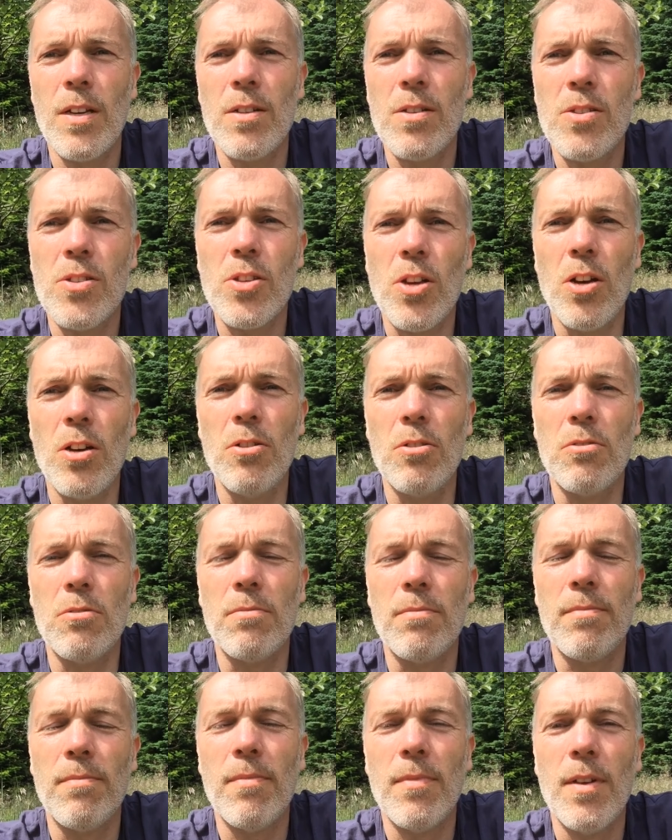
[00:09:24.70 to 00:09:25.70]
So
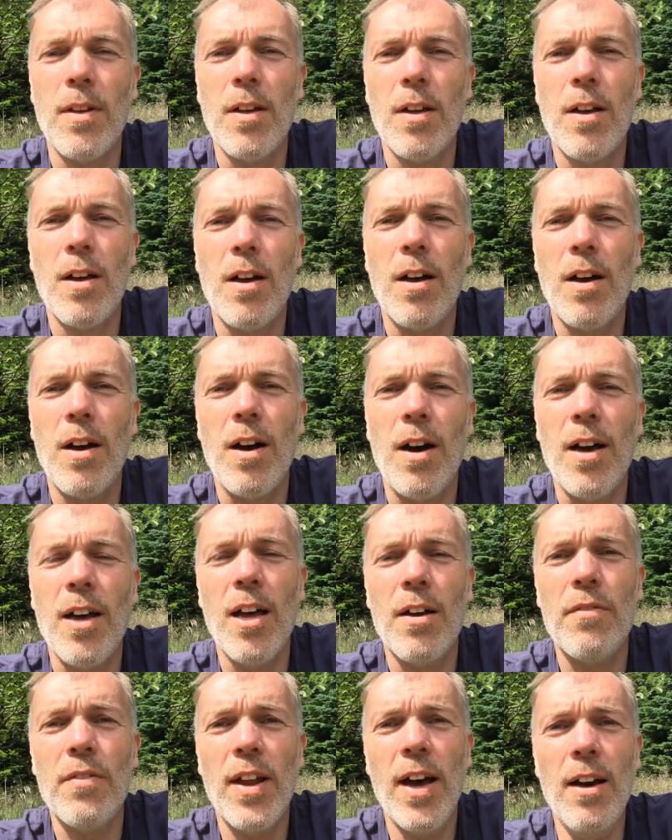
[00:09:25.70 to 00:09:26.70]
I
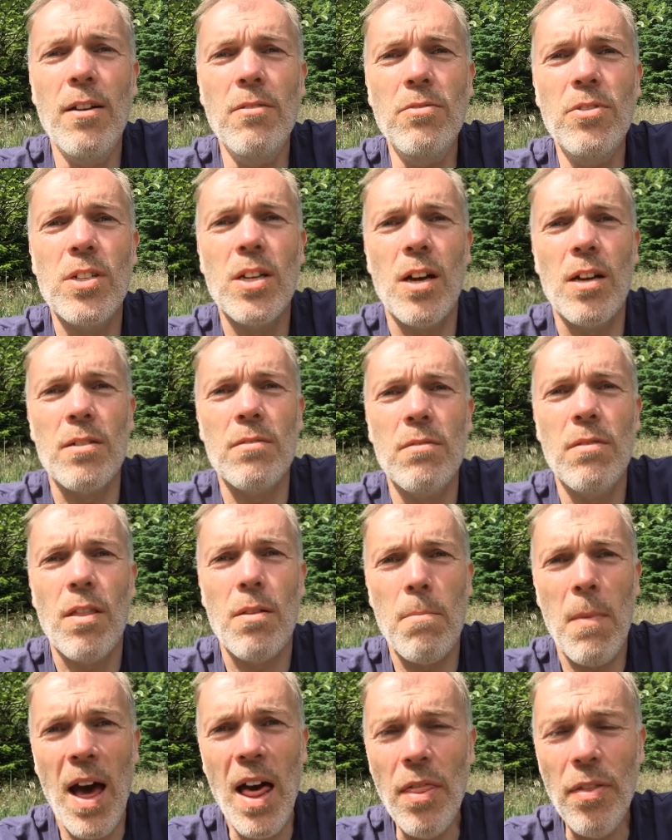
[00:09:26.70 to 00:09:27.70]
have now done
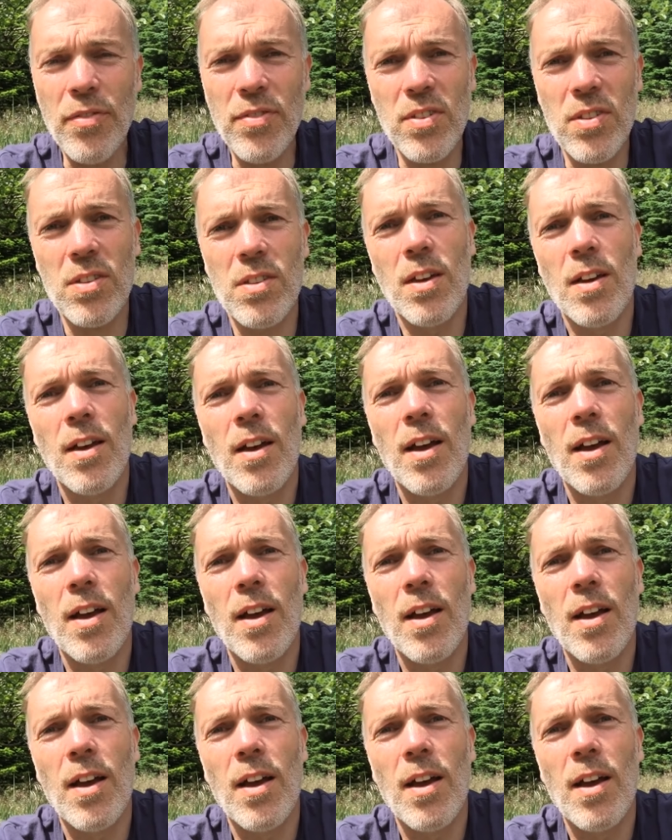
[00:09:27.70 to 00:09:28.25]
the maths